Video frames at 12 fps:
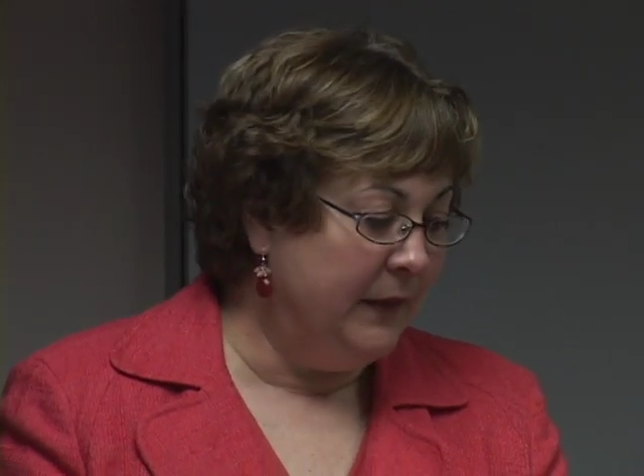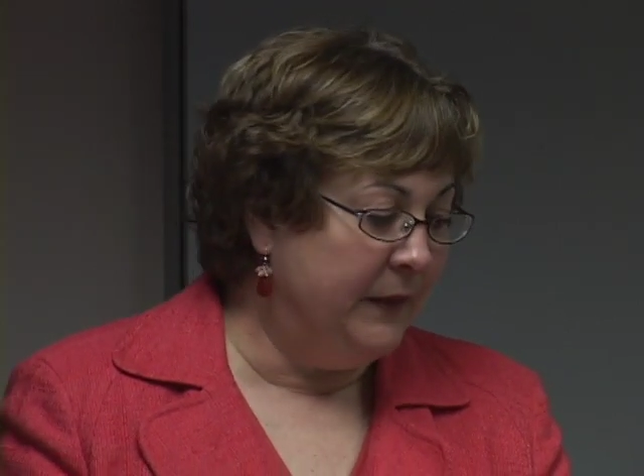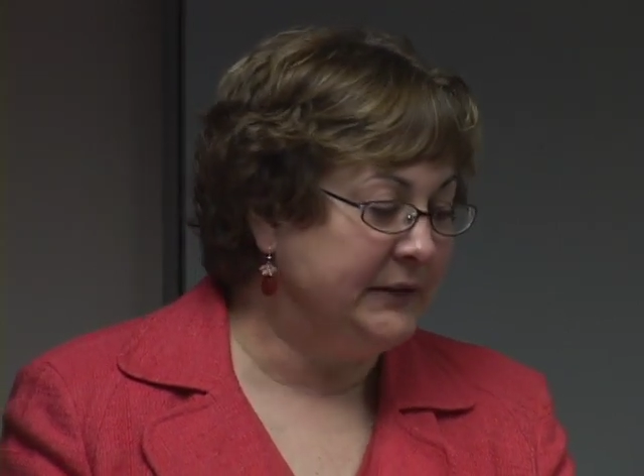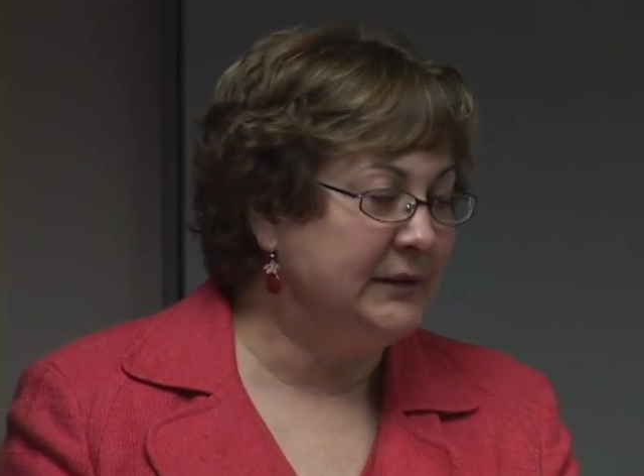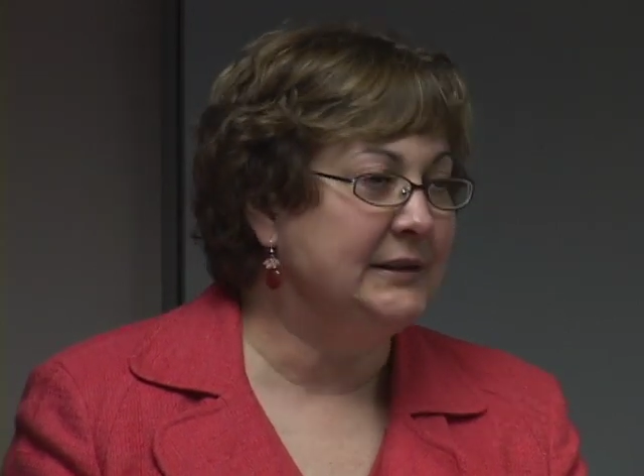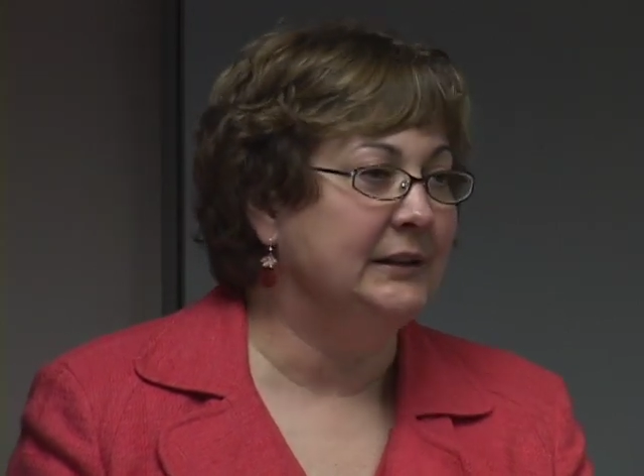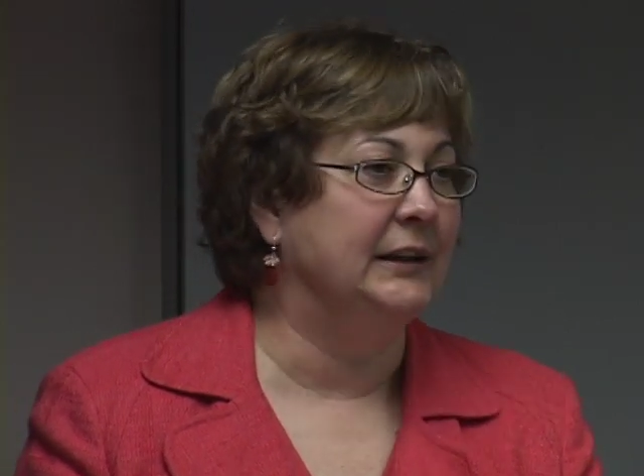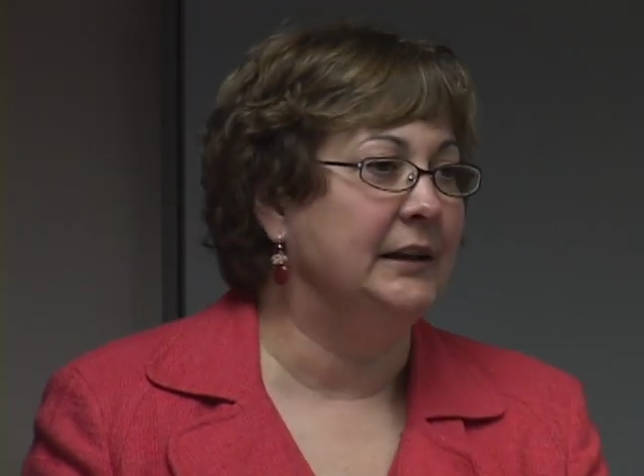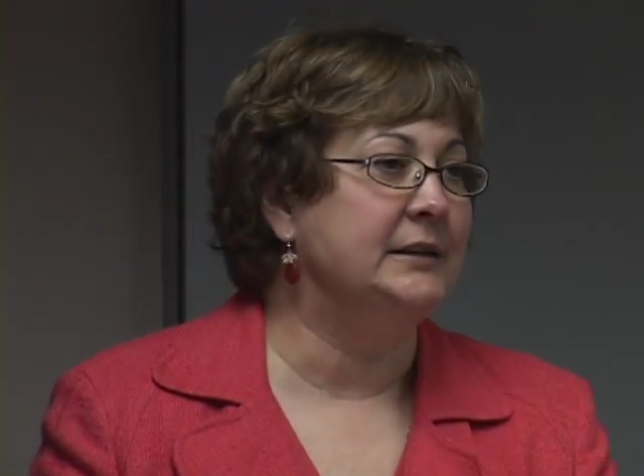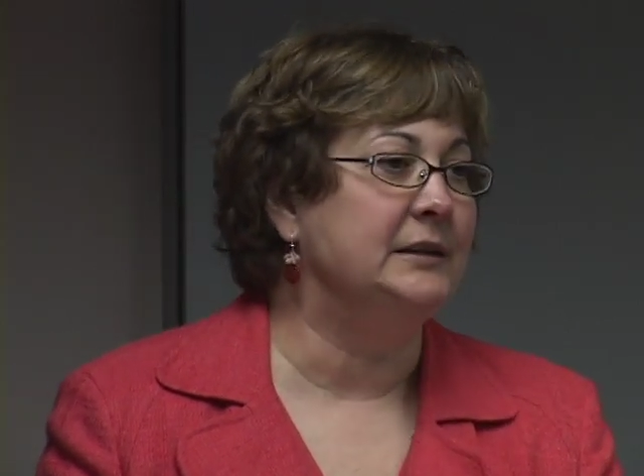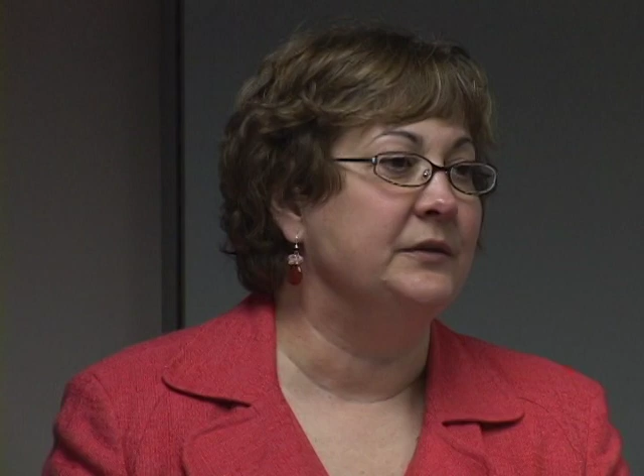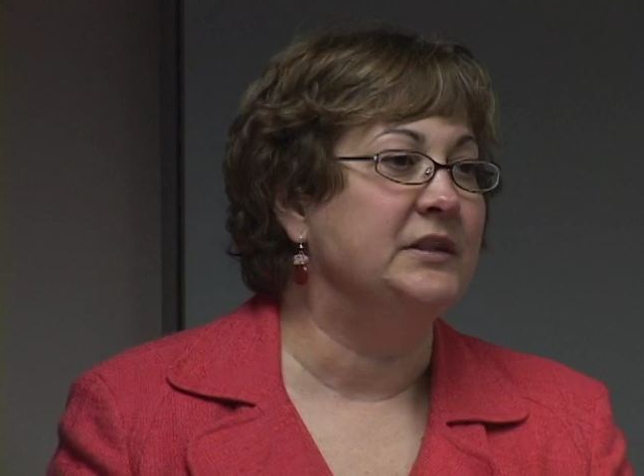This is a
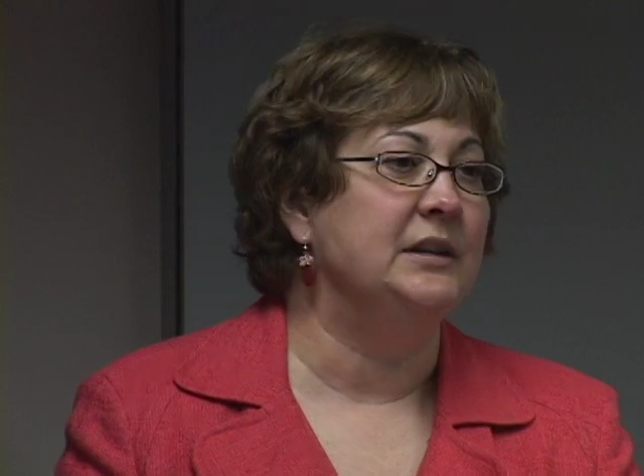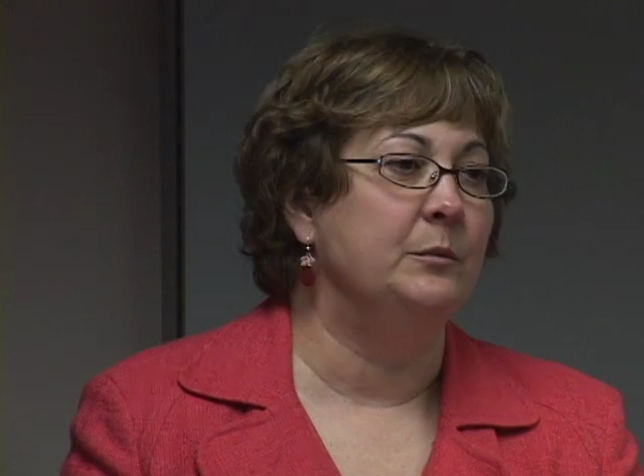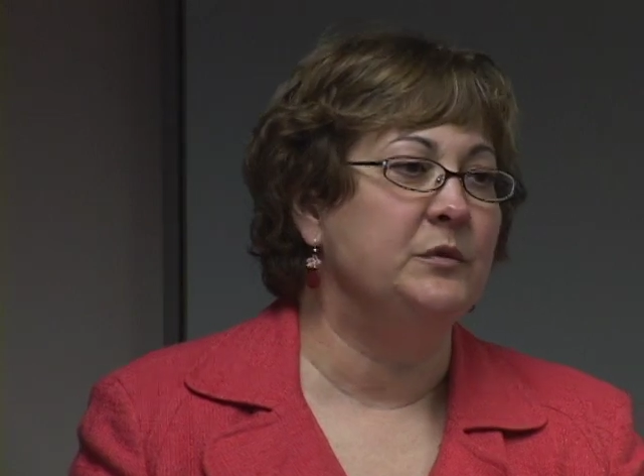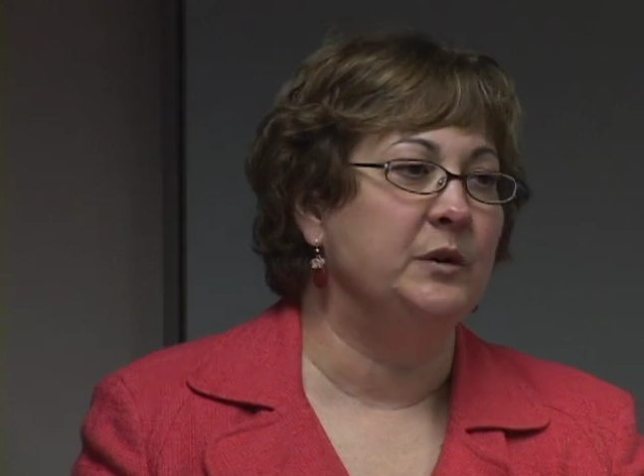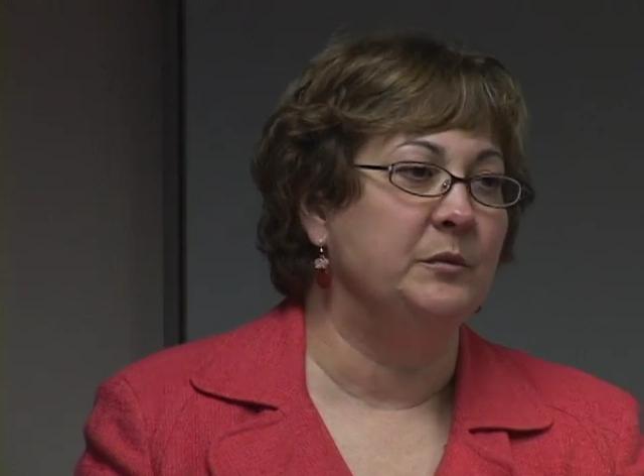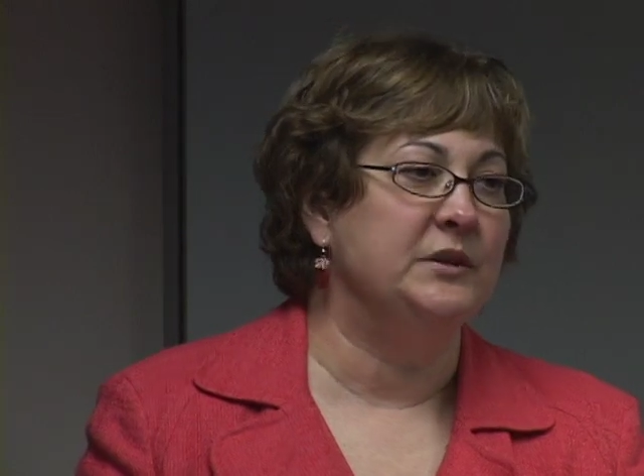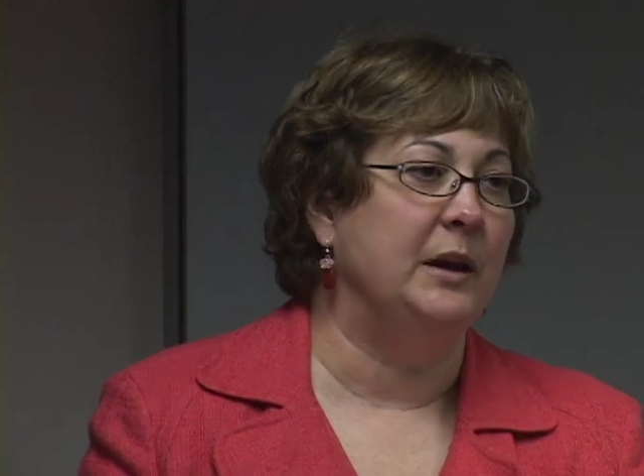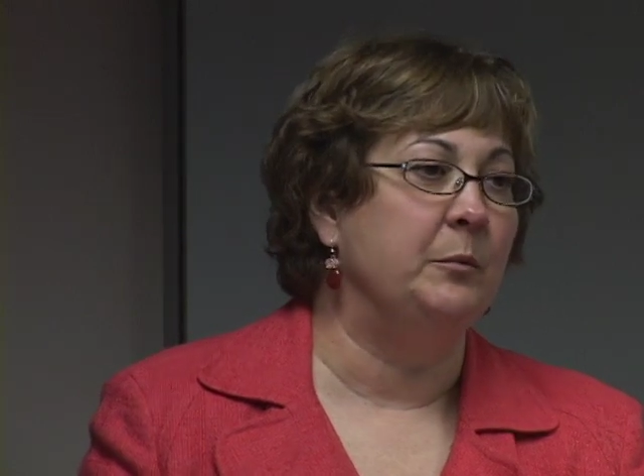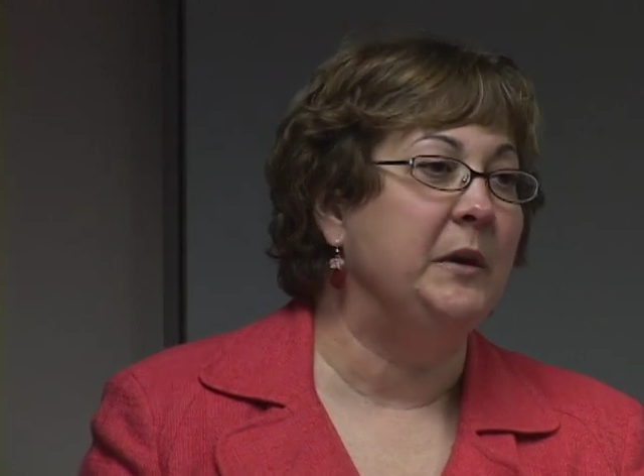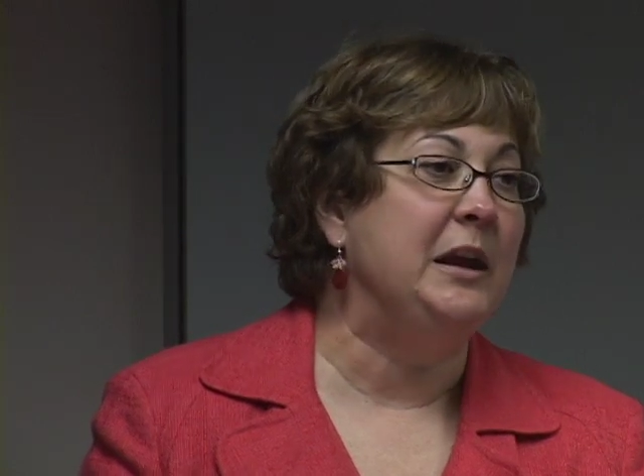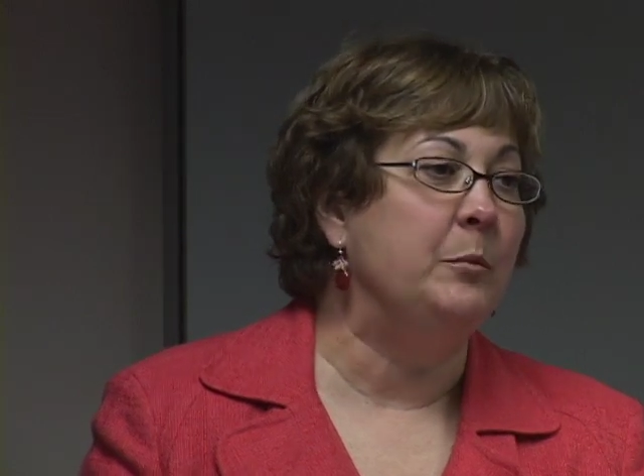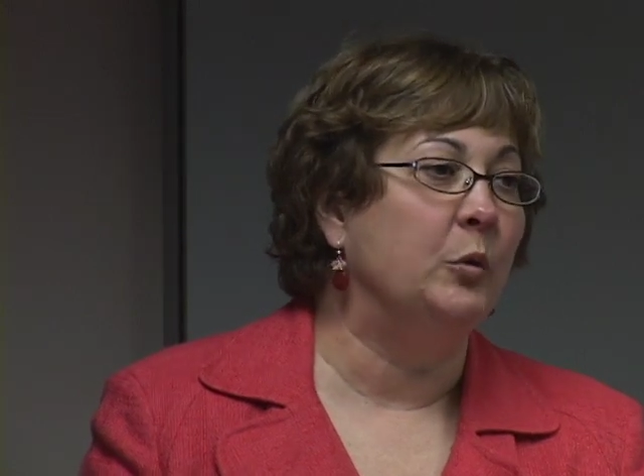list of symptoms that
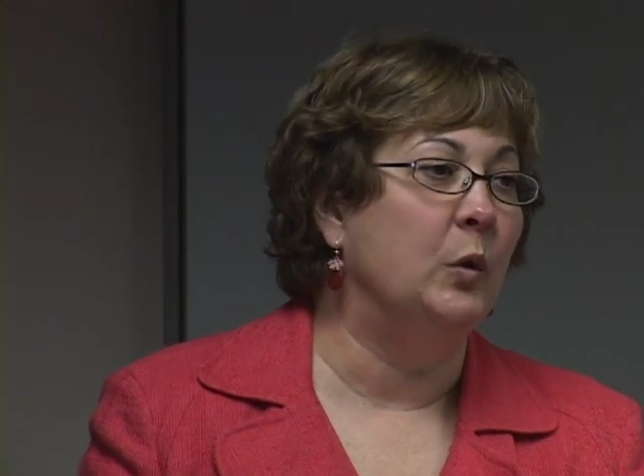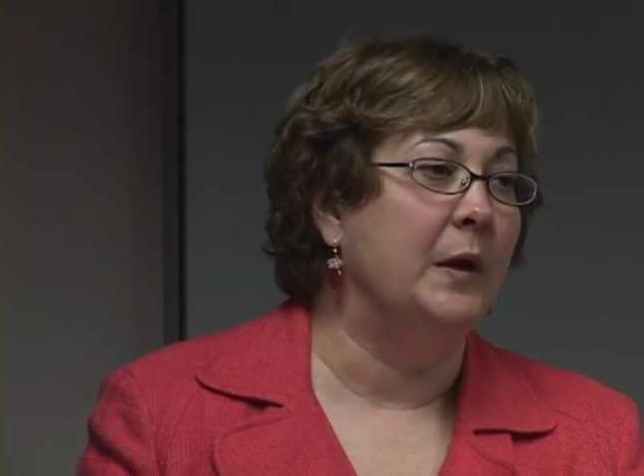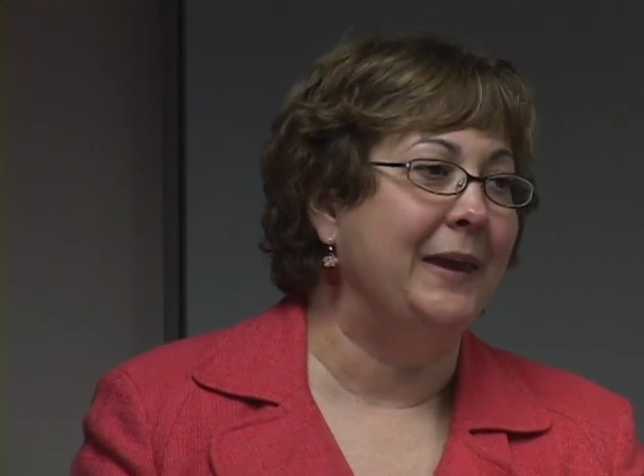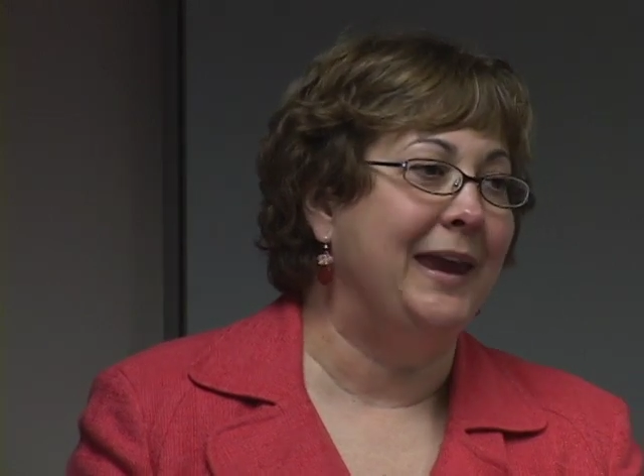people with